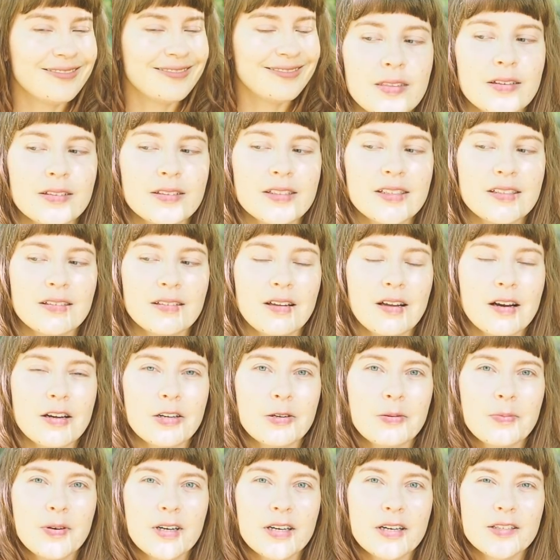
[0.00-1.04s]
There's a lot
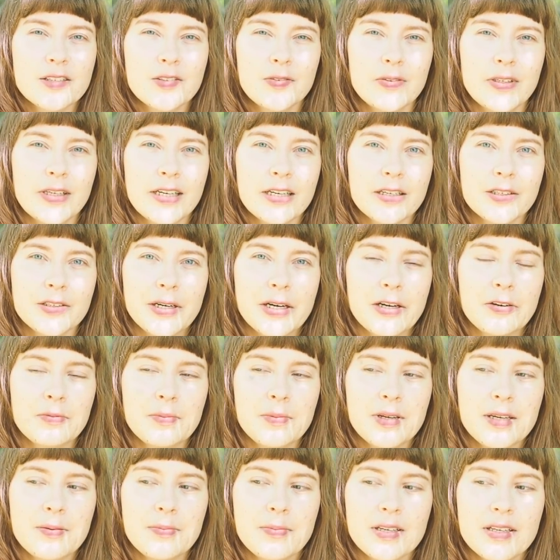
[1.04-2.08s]
of bugs flying around
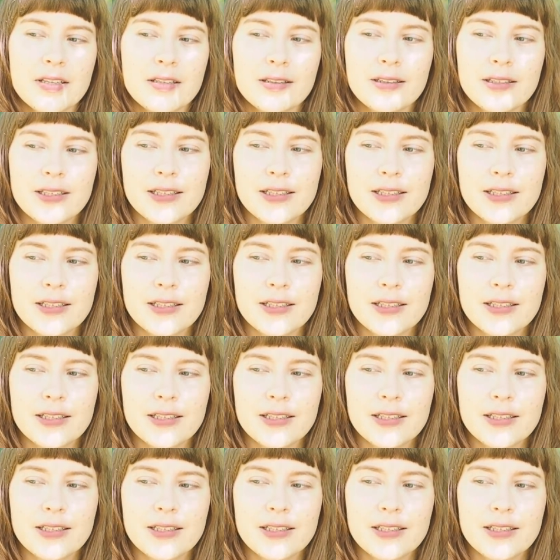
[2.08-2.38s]
me, but